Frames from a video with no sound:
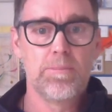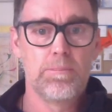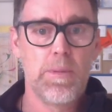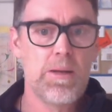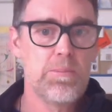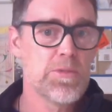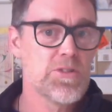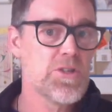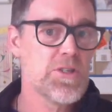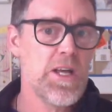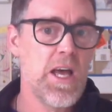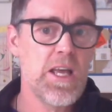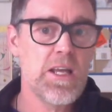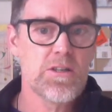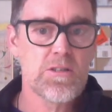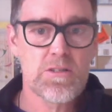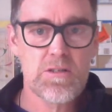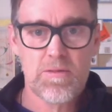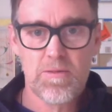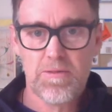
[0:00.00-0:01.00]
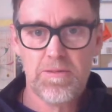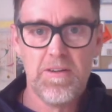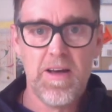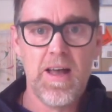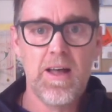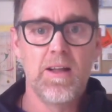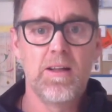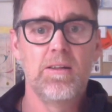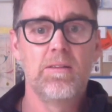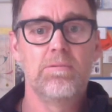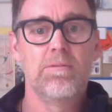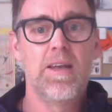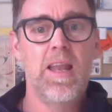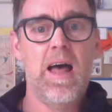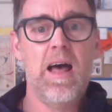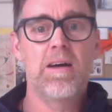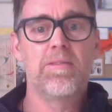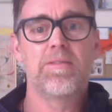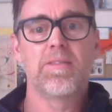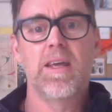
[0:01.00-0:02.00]
Make mistakes, fail,
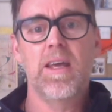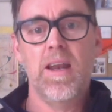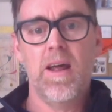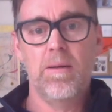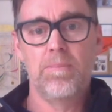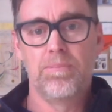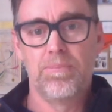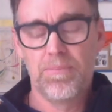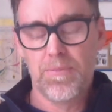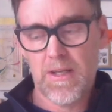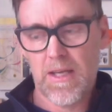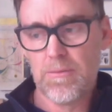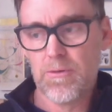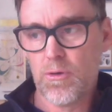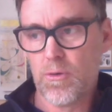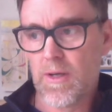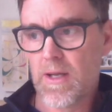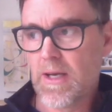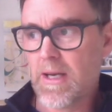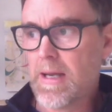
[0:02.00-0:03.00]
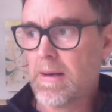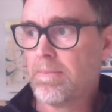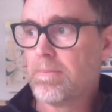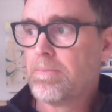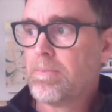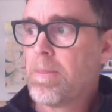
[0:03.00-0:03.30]
laugh, get up, keep doing it again.